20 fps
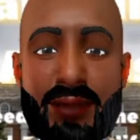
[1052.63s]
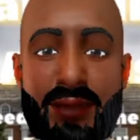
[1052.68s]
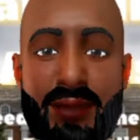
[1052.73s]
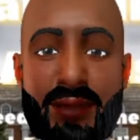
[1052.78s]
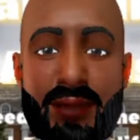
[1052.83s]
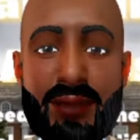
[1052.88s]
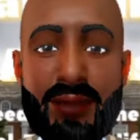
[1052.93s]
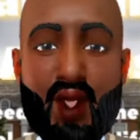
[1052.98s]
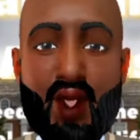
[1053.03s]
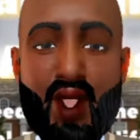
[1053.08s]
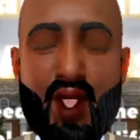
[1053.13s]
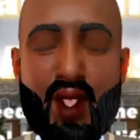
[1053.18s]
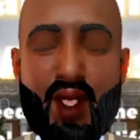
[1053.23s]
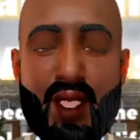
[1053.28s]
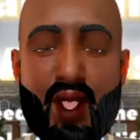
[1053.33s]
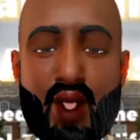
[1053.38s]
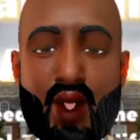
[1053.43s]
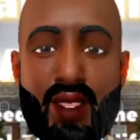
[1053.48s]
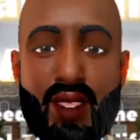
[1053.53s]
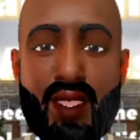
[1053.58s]
or
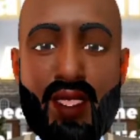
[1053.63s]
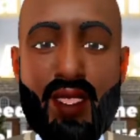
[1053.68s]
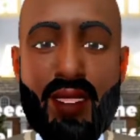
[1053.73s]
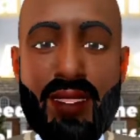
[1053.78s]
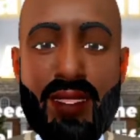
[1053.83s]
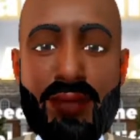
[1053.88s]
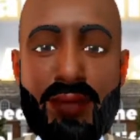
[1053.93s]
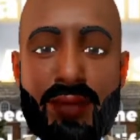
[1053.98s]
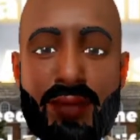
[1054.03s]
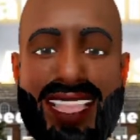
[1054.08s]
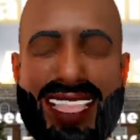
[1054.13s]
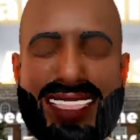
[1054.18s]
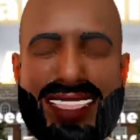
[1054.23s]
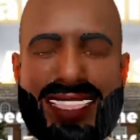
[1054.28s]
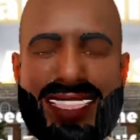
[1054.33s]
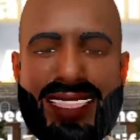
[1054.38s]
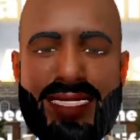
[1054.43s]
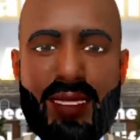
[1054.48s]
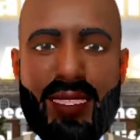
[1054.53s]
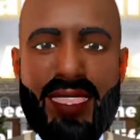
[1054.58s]
offered at
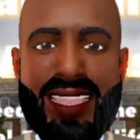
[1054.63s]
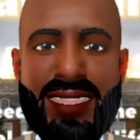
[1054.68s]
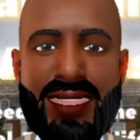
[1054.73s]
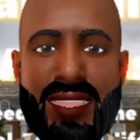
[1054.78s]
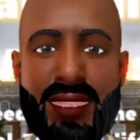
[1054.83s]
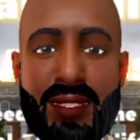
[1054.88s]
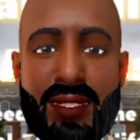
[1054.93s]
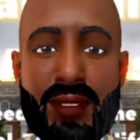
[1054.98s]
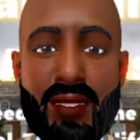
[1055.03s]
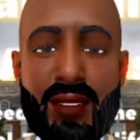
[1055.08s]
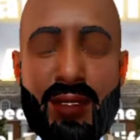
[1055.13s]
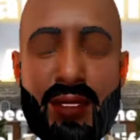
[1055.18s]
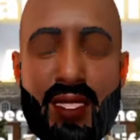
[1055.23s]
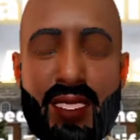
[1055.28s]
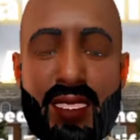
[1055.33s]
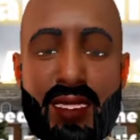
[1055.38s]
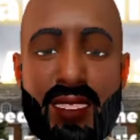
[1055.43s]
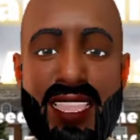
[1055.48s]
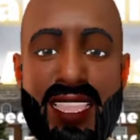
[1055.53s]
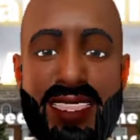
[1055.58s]
$38 per
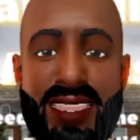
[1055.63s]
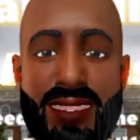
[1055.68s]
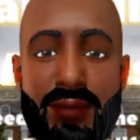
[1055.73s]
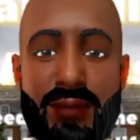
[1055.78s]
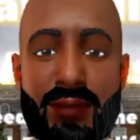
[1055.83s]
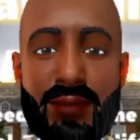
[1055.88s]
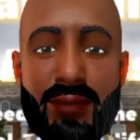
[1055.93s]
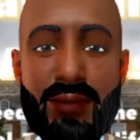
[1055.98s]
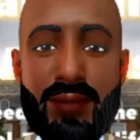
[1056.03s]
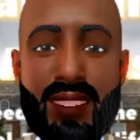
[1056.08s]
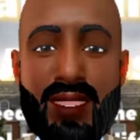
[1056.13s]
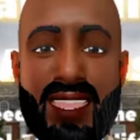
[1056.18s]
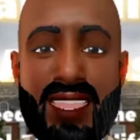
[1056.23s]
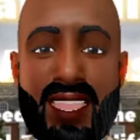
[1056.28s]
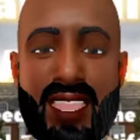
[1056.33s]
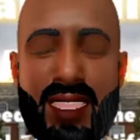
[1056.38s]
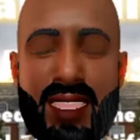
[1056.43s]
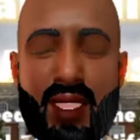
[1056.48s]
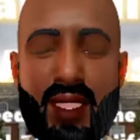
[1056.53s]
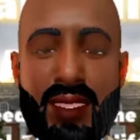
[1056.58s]
share. The
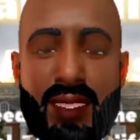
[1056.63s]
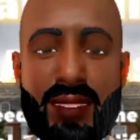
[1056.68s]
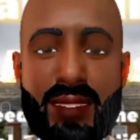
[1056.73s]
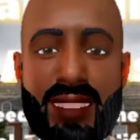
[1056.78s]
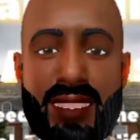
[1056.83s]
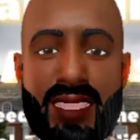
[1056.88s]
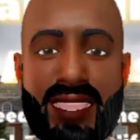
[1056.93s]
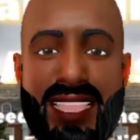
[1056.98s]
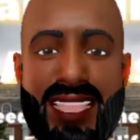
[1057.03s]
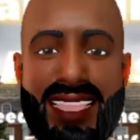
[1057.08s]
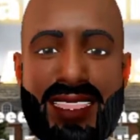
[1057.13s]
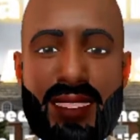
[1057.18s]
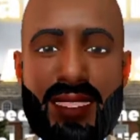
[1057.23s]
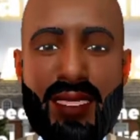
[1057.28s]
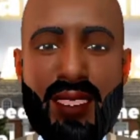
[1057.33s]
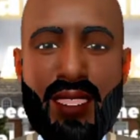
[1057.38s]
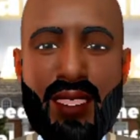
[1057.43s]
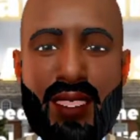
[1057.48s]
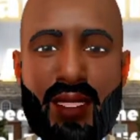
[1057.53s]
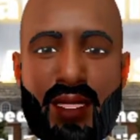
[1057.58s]
shareholders indicate their
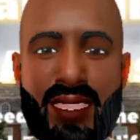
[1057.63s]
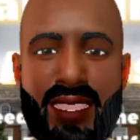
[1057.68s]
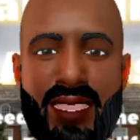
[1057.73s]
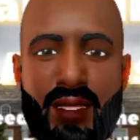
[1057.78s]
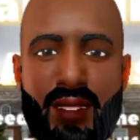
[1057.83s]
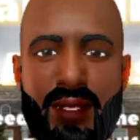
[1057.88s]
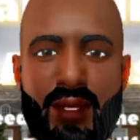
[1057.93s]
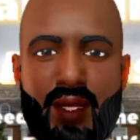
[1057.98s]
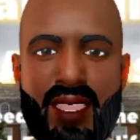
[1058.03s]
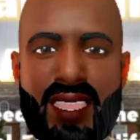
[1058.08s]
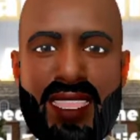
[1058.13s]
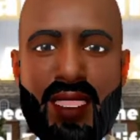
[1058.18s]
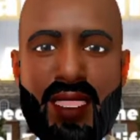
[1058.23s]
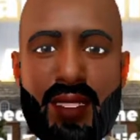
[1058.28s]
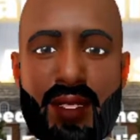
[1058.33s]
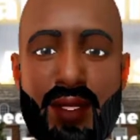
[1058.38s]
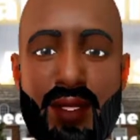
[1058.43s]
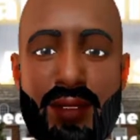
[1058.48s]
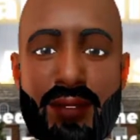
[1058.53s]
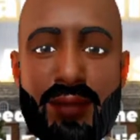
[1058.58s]
willingness to sell
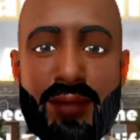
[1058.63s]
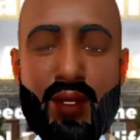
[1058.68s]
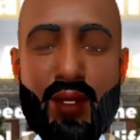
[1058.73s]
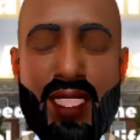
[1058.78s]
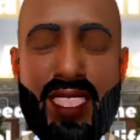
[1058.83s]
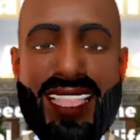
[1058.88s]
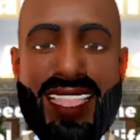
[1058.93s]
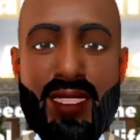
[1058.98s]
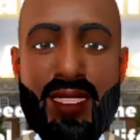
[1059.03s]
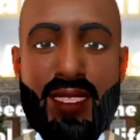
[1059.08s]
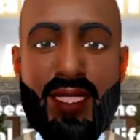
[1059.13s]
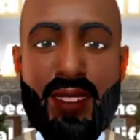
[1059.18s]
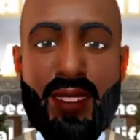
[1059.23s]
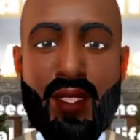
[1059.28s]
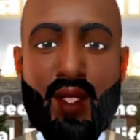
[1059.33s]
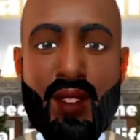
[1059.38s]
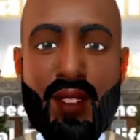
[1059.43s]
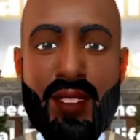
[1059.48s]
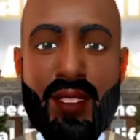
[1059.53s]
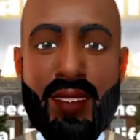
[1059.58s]
by having their
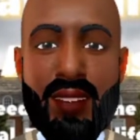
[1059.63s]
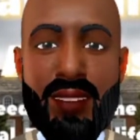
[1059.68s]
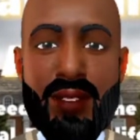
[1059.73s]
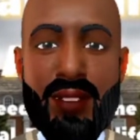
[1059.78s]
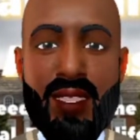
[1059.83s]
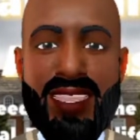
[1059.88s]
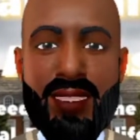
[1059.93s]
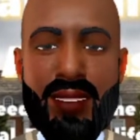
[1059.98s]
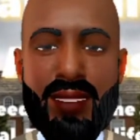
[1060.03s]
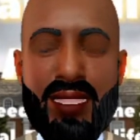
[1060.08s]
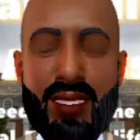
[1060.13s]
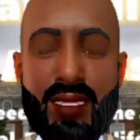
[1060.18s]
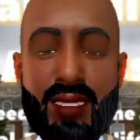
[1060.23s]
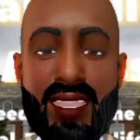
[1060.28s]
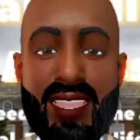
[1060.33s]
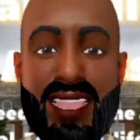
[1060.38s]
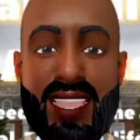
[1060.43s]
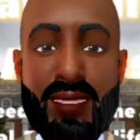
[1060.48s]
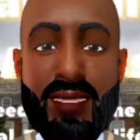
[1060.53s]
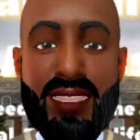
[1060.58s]
brokers place their
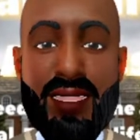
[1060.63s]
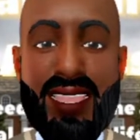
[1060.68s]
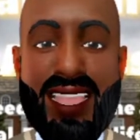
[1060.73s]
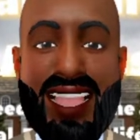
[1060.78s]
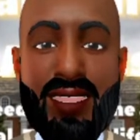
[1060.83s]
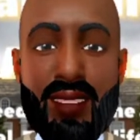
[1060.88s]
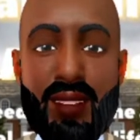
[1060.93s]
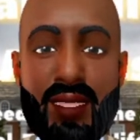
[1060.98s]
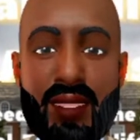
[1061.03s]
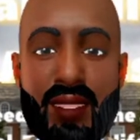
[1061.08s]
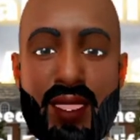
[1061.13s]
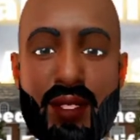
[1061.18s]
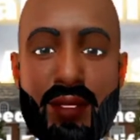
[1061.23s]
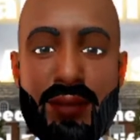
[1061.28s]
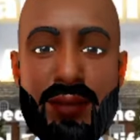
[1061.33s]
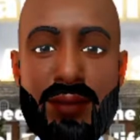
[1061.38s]
shares in escrow.